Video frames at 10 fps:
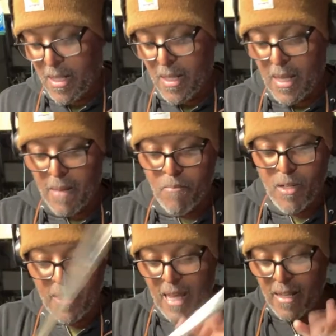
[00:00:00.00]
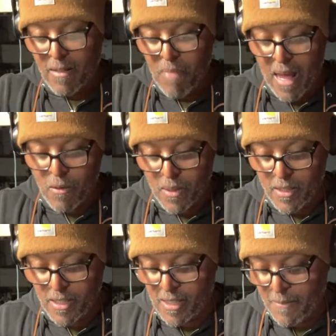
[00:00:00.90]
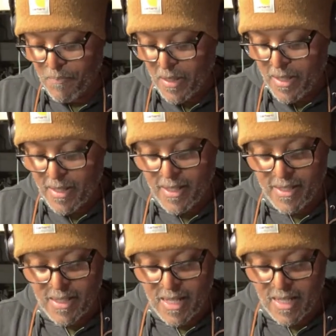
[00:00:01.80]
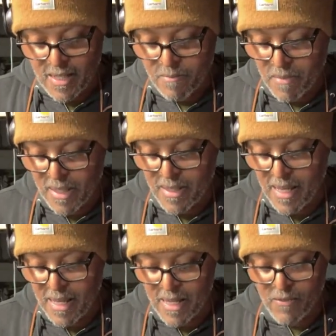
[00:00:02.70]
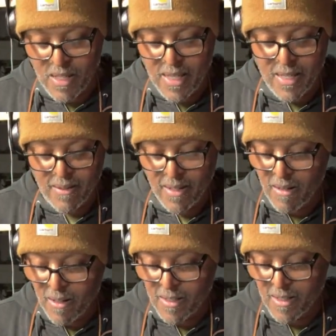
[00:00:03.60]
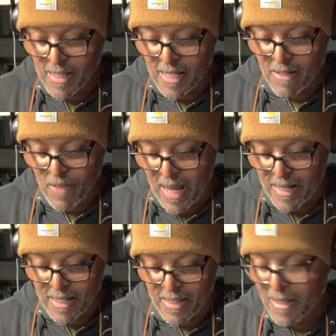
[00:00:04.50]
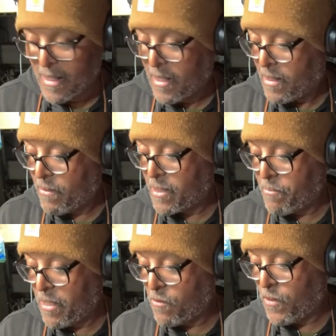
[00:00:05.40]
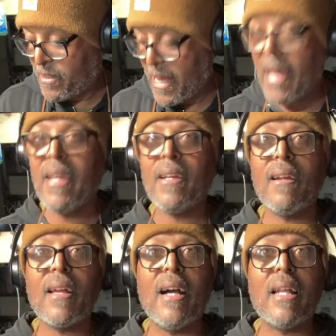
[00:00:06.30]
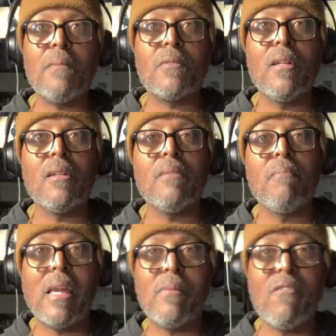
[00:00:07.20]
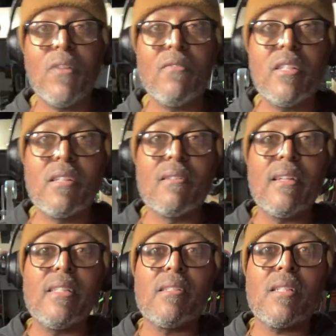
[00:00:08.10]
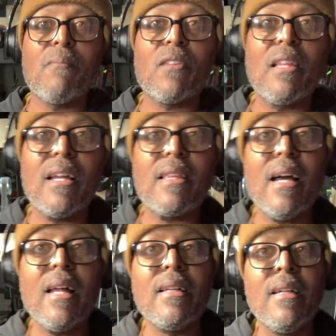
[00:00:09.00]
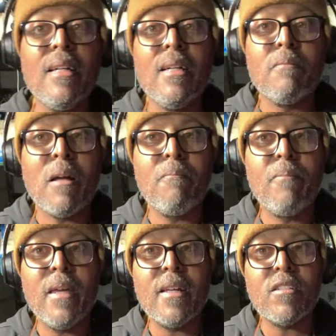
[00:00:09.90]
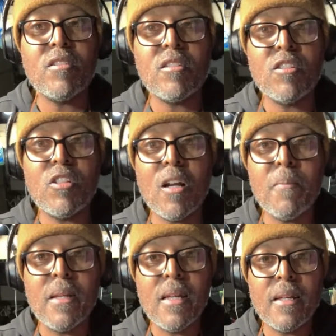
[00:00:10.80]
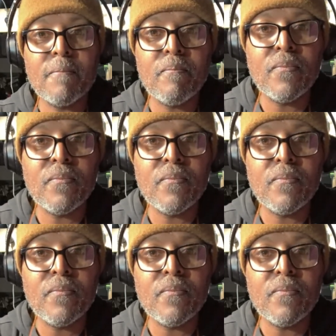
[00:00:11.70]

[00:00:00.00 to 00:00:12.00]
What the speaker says: I'm putting that on backwards. It is a Monday evening here in Carson City, Nevada. It was a beautiful day here. It got up to maybe 50 degrees or something like that. My biggest sharpening